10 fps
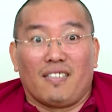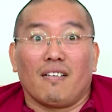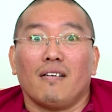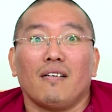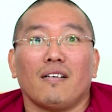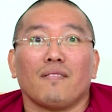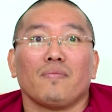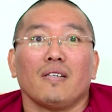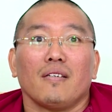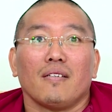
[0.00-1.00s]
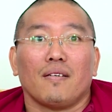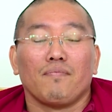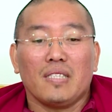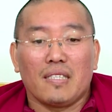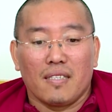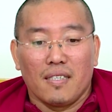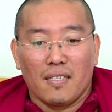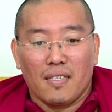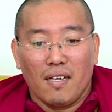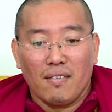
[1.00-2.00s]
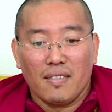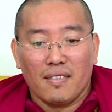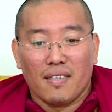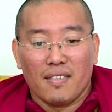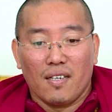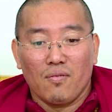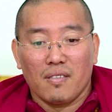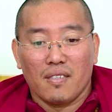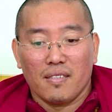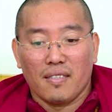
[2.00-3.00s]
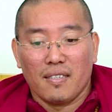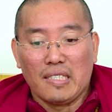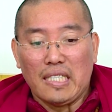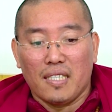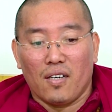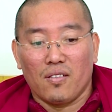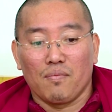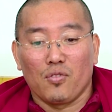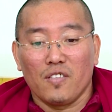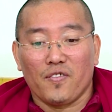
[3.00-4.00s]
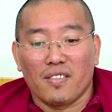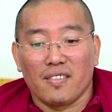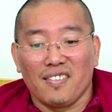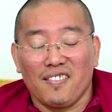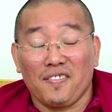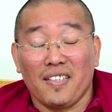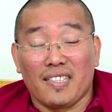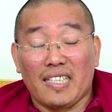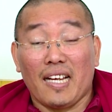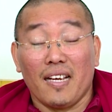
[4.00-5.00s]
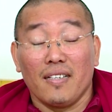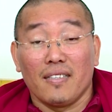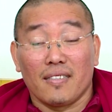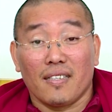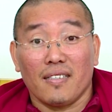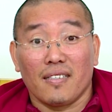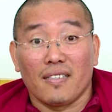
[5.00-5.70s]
You're like, oh, I'm a bit lonely. I, I want, you know, I want a boyfriend or a girlfriend, you know? You know?